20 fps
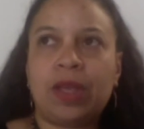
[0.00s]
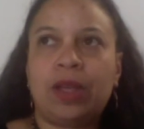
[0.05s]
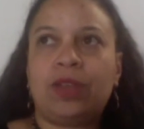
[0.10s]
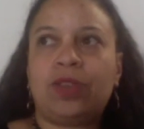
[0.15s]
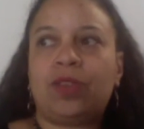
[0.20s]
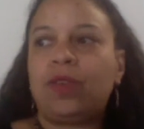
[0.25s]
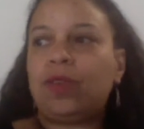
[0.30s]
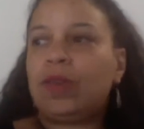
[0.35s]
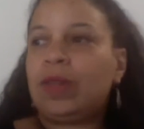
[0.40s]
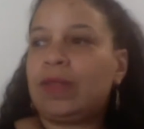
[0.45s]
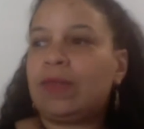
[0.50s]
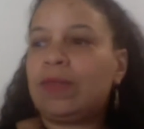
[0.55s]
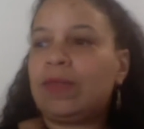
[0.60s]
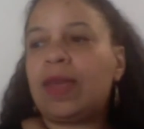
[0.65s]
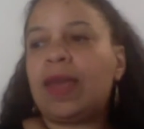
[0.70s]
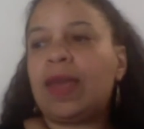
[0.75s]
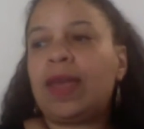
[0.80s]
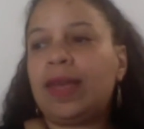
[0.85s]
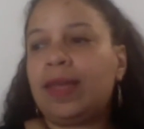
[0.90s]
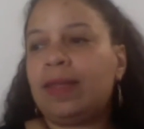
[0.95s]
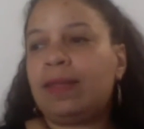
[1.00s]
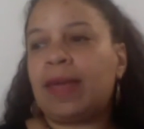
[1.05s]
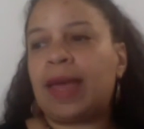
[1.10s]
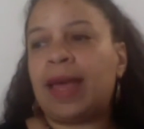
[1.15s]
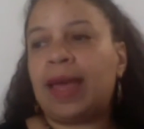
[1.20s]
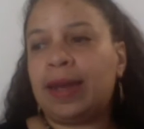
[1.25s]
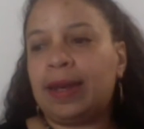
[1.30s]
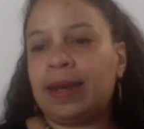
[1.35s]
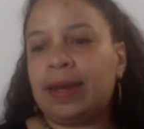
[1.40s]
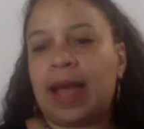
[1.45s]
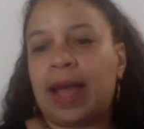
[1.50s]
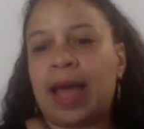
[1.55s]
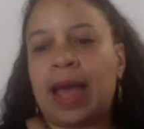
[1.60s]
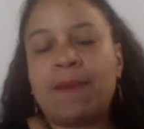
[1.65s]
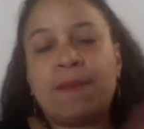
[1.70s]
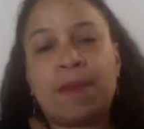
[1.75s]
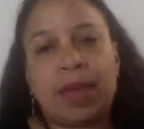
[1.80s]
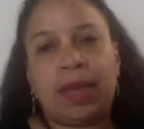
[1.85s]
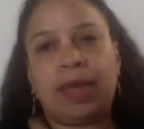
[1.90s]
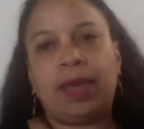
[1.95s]
So let's say that
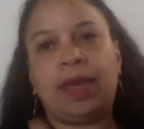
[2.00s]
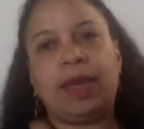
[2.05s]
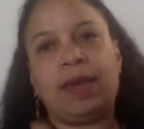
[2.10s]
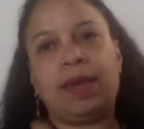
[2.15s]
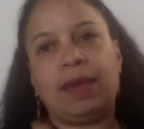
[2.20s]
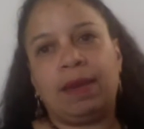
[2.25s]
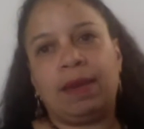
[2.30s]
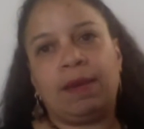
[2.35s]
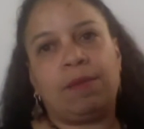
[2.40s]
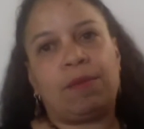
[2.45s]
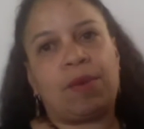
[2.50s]
I'm making